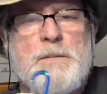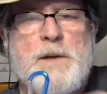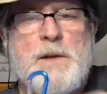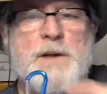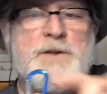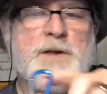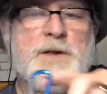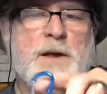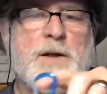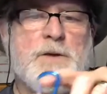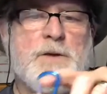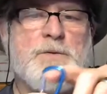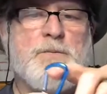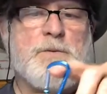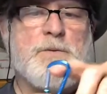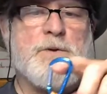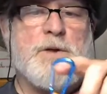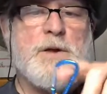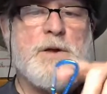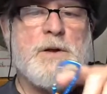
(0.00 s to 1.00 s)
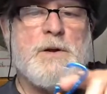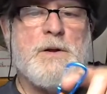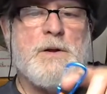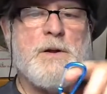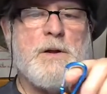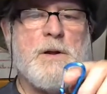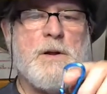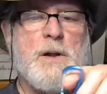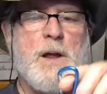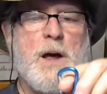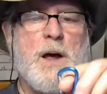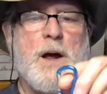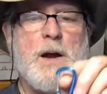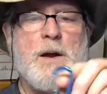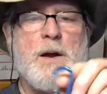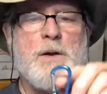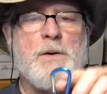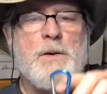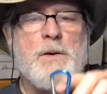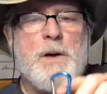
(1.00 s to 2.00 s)
like say this was the end of the
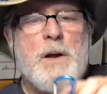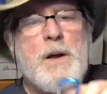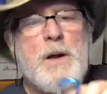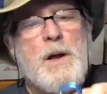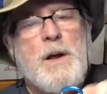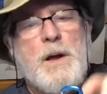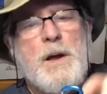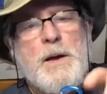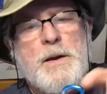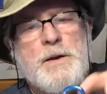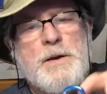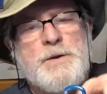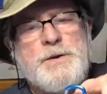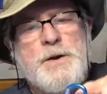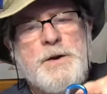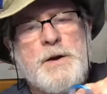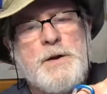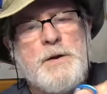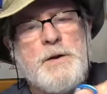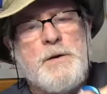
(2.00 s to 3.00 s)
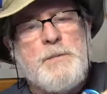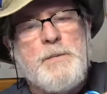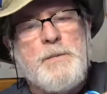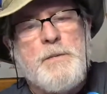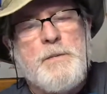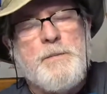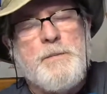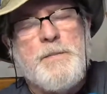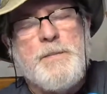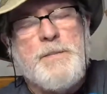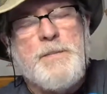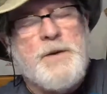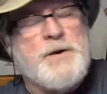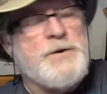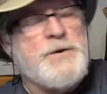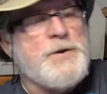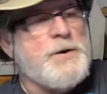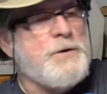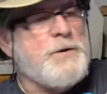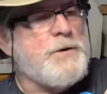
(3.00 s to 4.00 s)
line here. You stick your
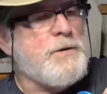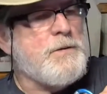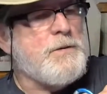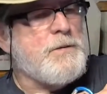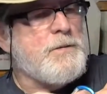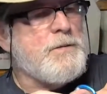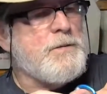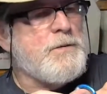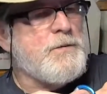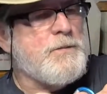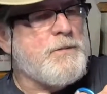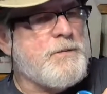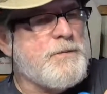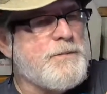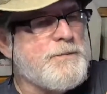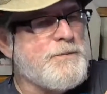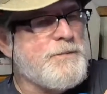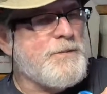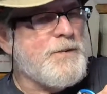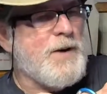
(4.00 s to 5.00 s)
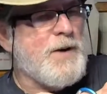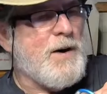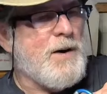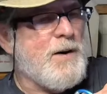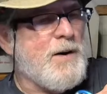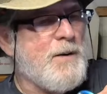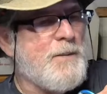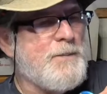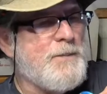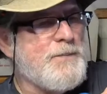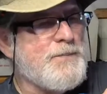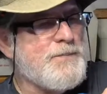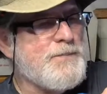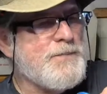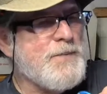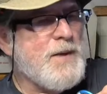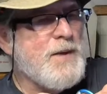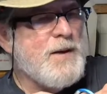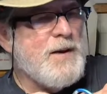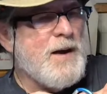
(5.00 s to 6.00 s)
piece of your,
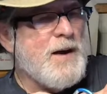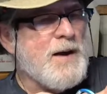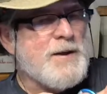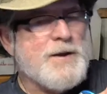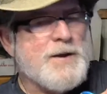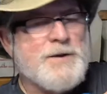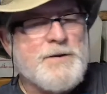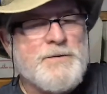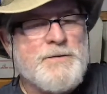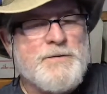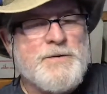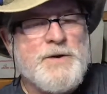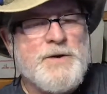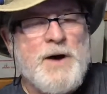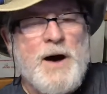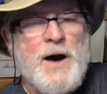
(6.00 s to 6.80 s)
I guess it was